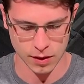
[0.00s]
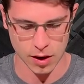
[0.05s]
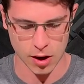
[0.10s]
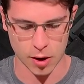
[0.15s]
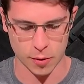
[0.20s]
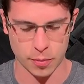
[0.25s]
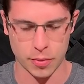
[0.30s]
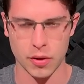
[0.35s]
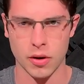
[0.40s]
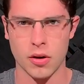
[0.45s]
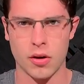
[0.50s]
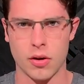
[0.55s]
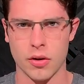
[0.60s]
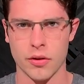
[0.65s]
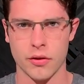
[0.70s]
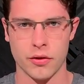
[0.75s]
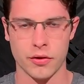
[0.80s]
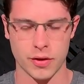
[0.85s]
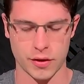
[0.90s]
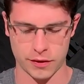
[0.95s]
I'll put all
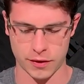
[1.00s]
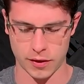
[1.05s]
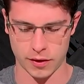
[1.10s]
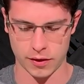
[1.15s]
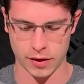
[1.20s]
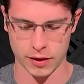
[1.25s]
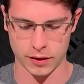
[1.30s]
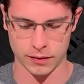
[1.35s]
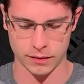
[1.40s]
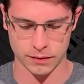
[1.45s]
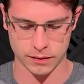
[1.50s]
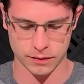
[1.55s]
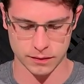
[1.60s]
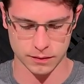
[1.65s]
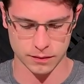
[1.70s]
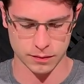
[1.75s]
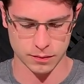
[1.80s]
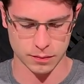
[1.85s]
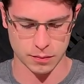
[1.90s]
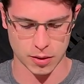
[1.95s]
this stuff in the link
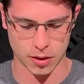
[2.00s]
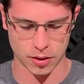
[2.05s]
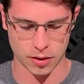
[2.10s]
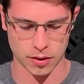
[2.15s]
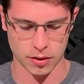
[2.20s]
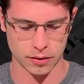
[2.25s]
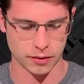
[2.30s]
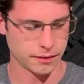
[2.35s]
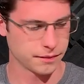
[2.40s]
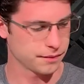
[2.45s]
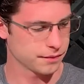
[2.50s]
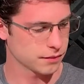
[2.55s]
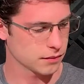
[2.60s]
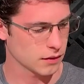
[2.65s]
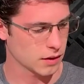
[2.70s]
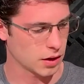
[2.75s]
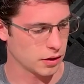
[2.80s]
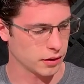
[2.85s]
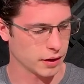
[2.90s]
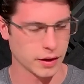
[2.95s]
below.
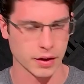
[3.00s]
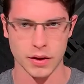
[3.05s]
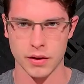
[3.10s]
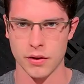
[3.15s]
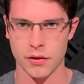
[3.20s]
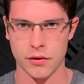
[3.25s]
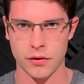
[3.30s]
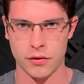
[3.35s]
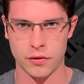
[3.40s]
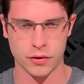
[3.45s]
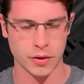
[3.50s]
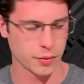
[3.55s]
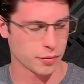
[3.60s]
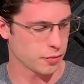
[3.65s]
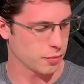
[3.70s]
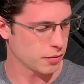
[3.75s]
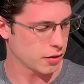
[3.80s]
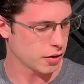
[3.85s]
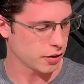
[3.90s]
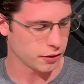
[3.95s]
I'll link in the description
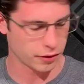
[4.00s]
below